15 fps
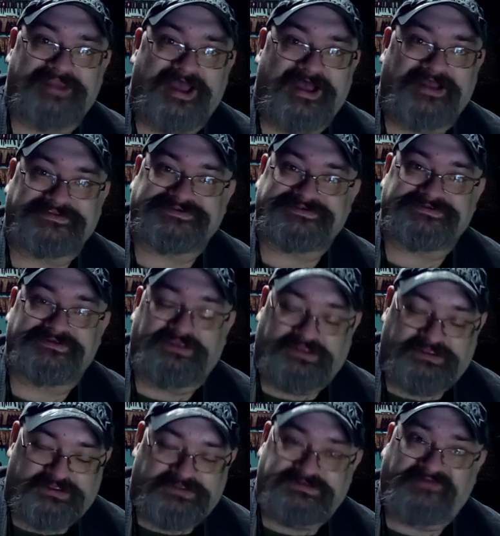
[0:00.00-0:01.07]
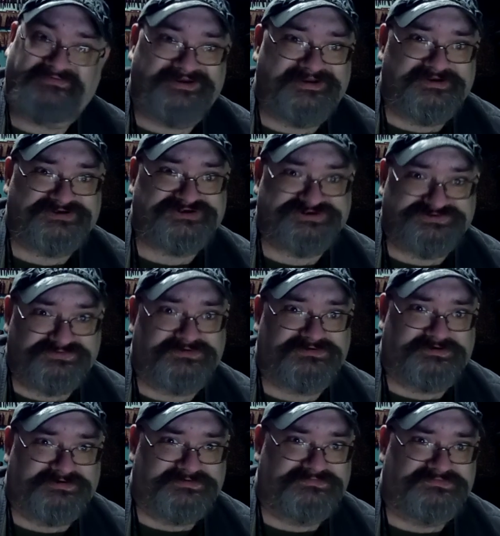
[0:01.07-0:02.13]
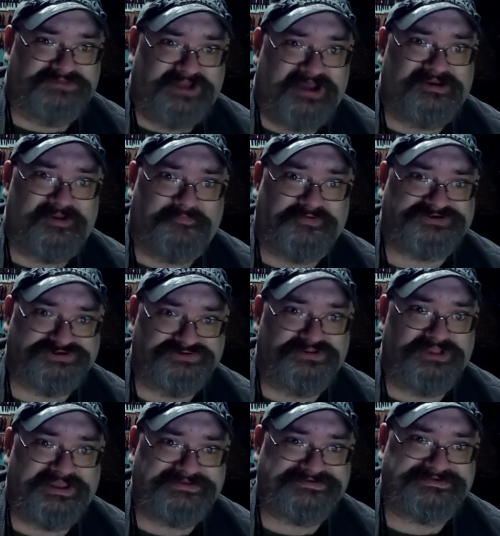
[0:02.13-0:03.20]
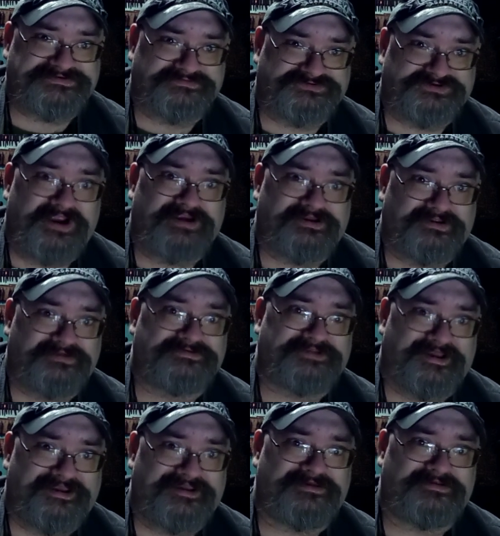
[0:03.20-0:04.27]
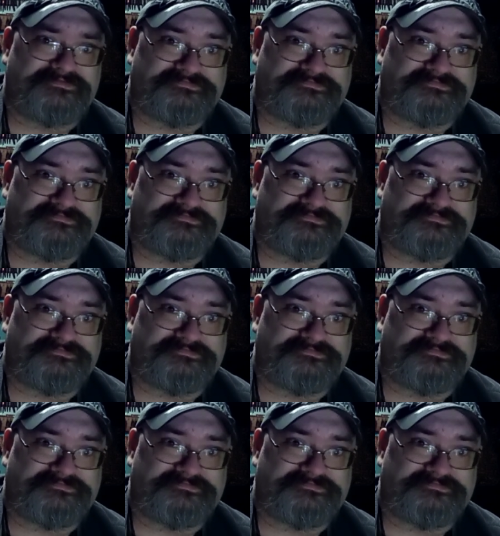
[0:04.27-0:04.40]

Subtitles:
knots. You ever get your knot up a shoelace and try to untie it?